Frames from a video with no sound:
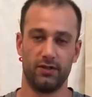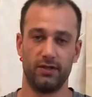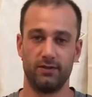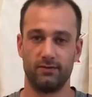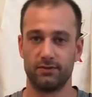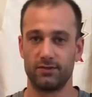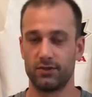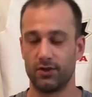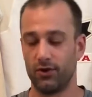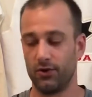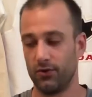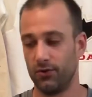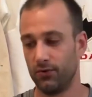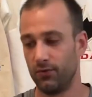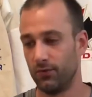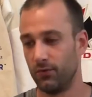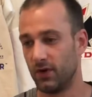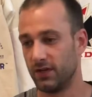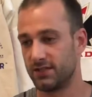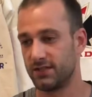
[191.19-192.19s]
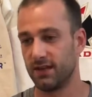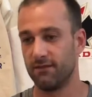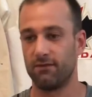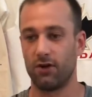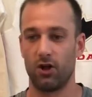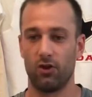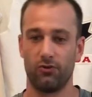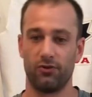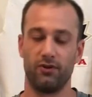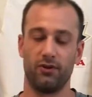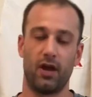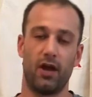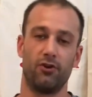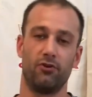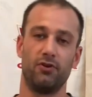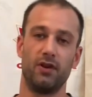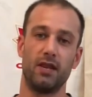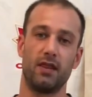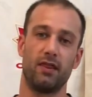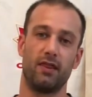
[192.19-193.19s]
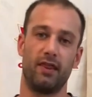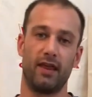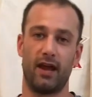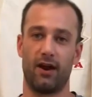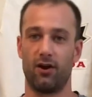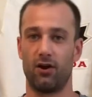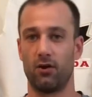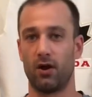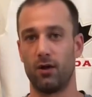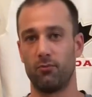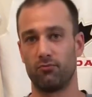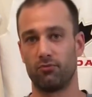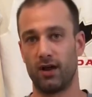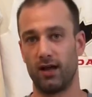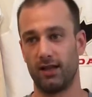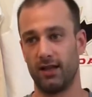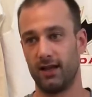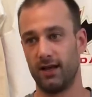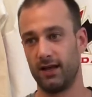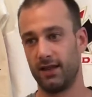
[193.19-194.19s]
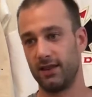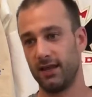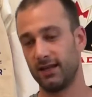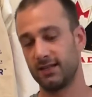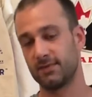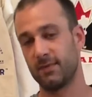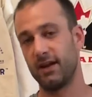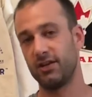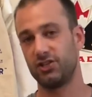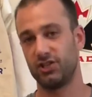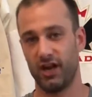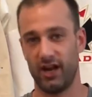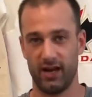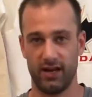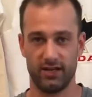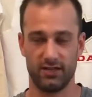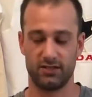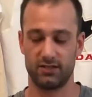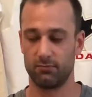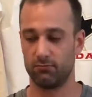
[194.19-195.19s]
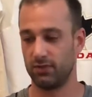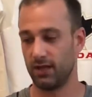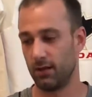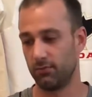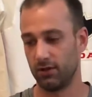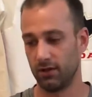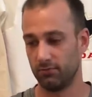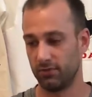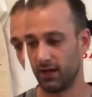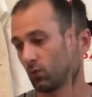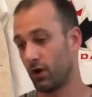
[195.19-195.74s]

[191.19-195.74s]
And so once they fall underneath their umbrella, things might change, blah, blah, blah.